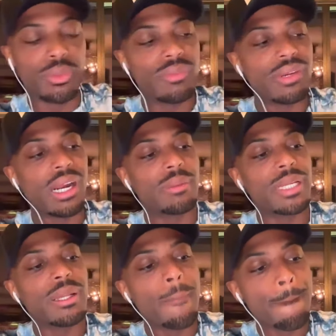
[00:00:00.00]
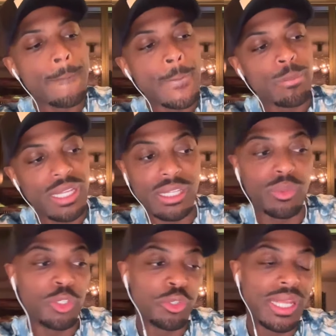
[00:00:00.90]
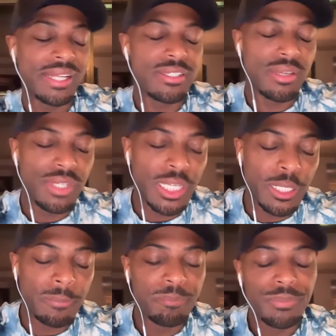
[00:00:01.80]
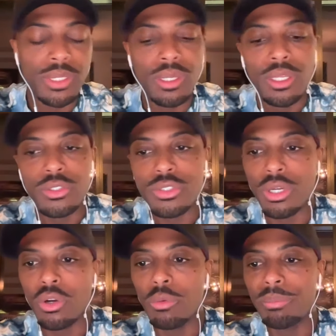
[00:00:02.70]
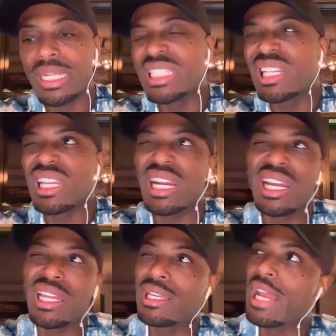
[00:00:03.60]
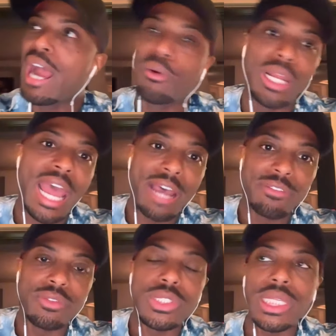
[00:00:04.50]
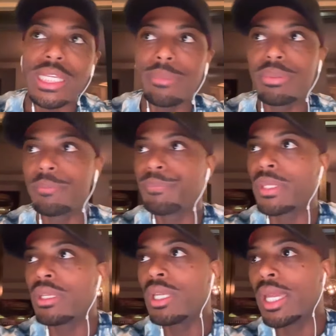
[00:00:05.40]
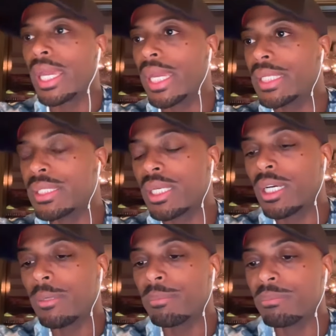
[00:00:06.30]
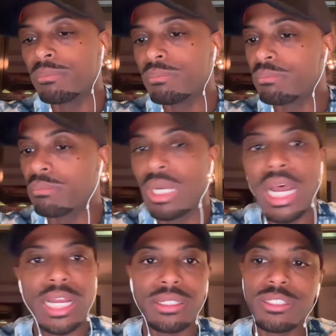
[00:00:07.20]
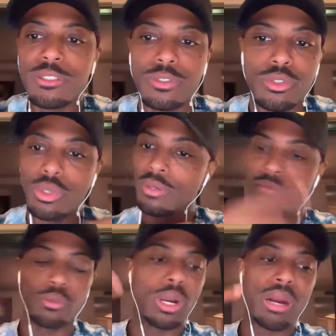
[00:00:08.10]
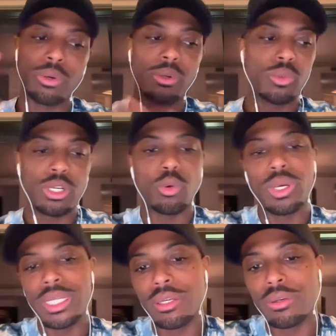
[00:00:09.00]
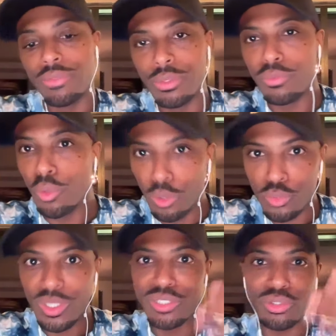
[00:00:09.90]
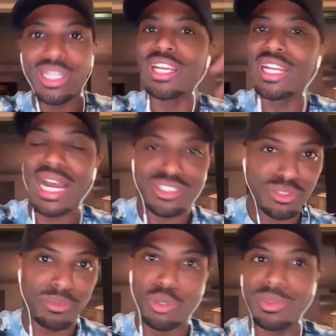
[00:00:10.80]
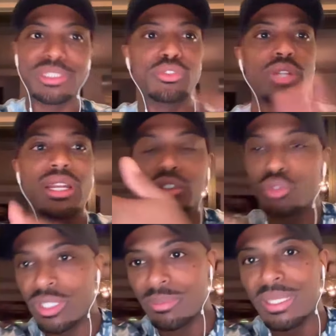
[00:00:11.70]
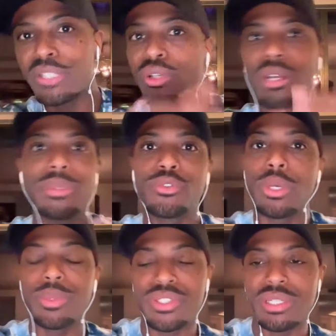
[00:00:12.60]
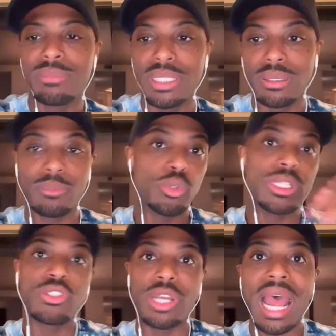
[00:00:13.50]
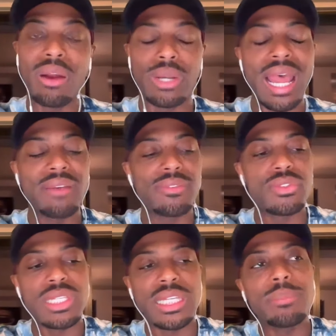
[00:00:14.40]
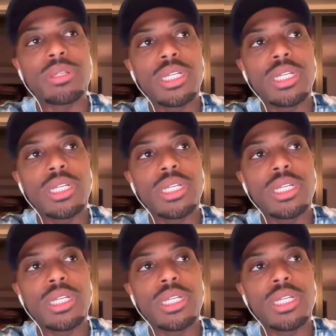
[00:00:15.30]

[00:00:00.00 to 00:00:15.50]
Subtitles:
environment. And they want to do that at 7 a.m. So basically, I got like an hour and a half of sleep. And I do a 4-hour one-on-one interview, of course, where he's trying to get gotcha moments and try to trick me, try to misrepresent me. I'm doing this on an hour and a half of sleep.